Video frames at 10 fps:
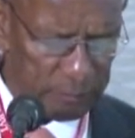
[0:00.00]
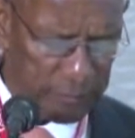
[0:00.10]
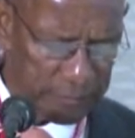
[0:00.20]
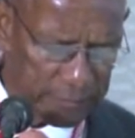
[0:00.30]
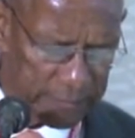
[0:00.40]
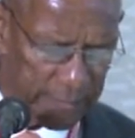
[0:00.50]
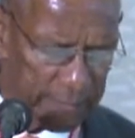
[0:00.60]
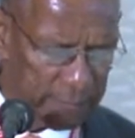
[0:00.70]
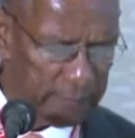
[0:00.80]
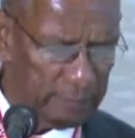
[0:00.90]
business
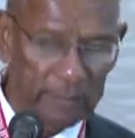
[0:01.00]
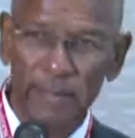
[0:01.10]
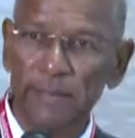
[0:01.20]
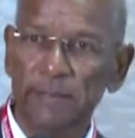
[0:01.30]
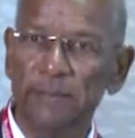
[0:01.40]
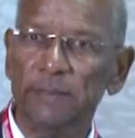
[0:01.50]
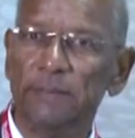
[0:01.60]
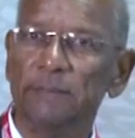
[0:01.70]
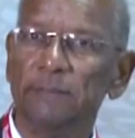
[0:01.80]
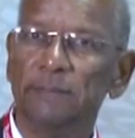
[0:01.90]
ladies
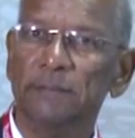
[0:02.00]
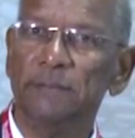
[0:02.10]
and